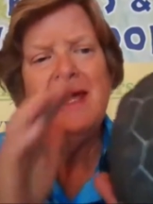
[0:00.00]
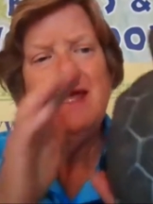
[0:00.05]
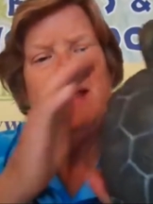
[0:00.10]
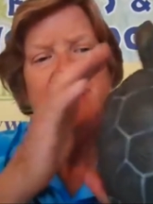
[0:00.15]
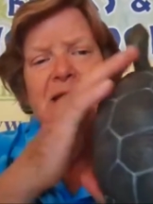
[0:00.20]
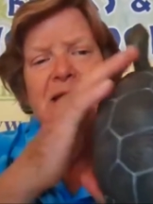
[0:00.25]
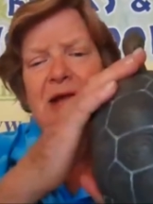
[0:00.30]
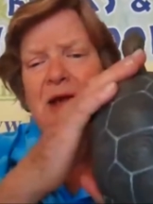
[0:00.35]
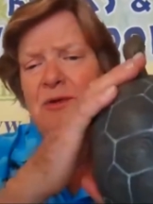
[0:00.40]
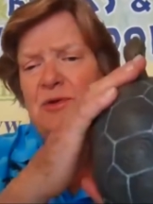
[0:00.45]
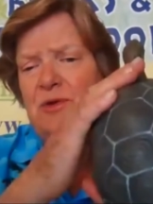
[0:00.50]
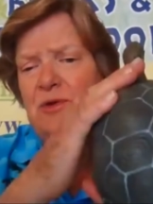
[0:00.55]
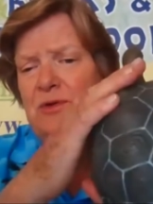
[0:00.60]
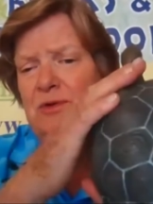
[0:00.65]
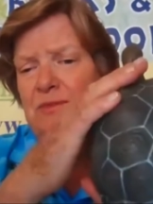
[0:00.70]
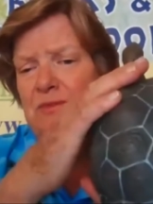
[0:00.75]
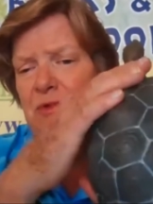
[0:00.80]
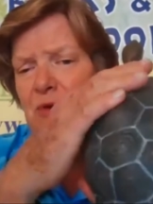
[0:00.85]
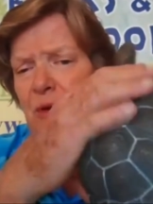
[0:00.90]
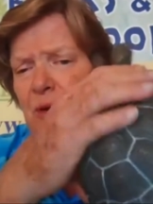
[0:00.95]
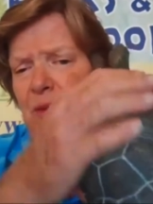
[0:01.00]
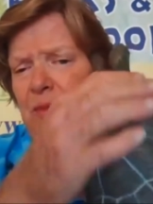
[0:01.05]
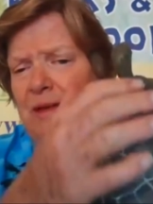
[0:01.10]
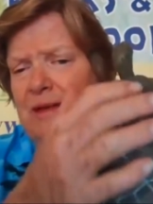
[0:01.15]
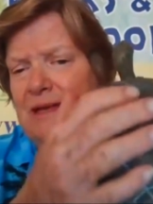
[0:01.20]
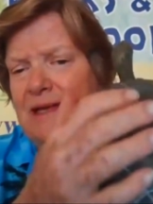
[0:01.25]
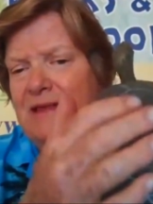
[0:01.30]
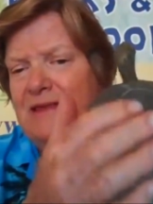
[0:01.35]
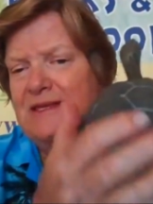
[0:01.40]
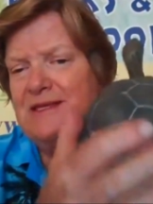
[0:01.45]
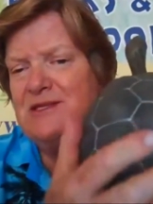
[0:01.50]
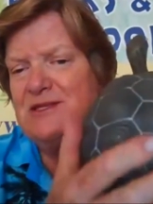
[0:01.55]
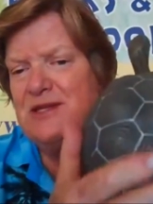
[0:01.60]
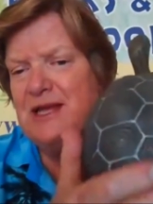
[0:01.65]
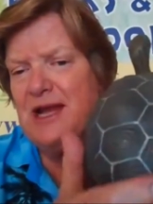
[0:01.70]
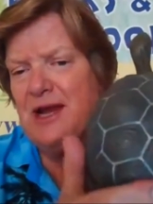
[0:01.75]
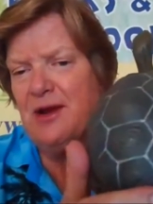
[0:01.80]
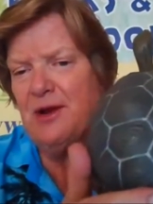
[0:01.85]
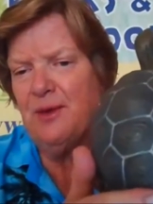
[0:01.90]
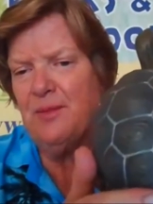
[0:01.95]
Now, normally this
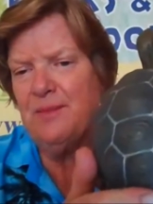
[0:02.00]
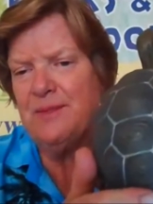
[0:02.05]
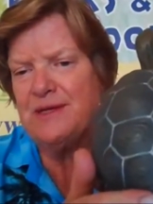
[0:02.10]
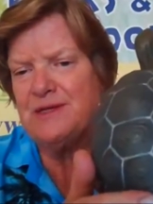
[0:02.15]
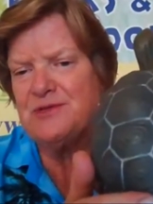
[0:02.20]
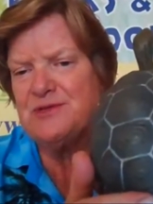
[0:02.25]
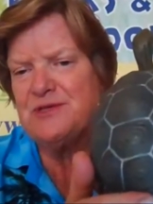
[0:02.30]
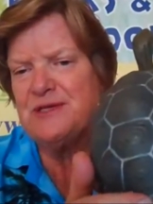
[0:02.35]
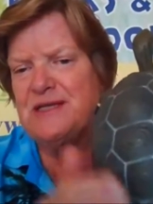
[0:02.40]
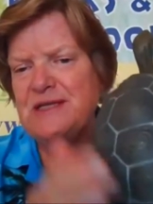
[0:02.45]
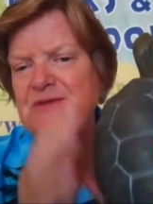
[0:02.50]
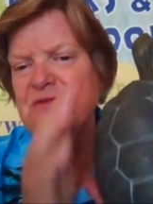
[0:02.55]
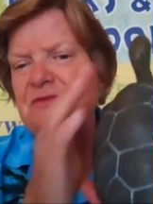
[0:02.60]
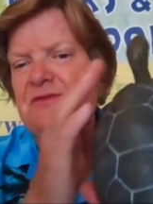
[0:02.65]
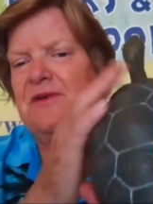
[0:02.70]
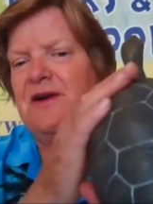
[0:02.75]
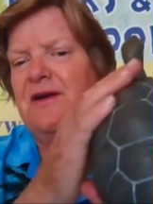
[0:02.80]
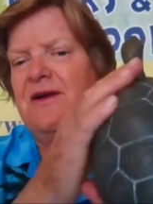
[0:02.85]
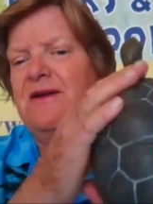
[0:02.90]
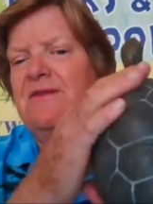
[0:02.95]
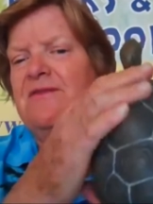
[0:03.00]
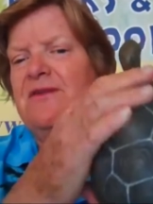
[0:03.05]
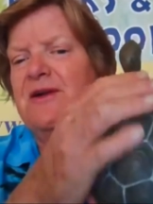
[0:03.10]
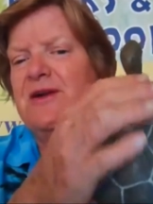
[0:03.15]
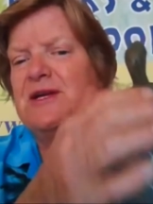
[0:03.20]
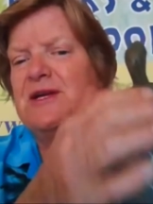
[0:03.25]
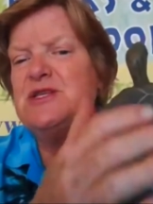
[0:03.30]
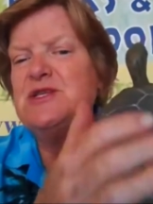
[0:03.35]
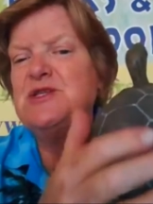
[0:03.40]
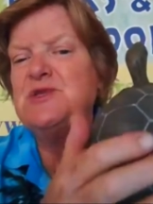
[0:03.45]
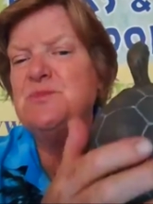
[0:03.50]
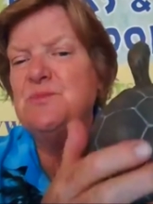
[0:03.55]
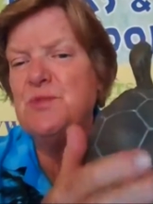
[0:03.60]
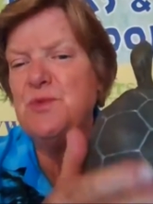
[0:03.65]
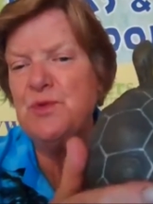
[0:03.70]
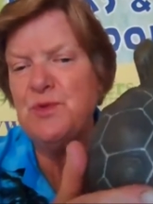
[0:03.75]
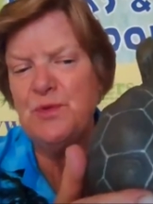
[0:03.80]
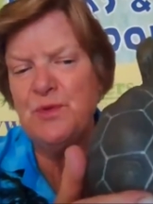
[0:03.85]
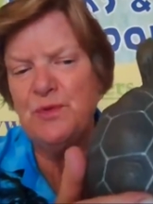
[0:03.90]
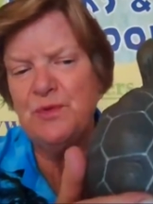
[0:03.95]
carapace is very, very
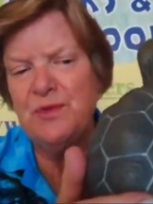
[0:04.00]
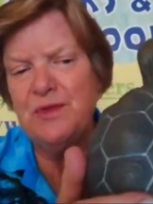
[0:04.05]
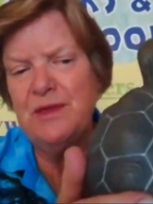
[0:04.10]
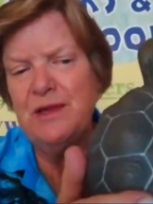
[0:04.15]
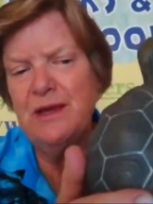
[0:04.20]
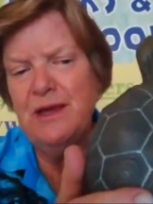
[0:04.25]
smooth.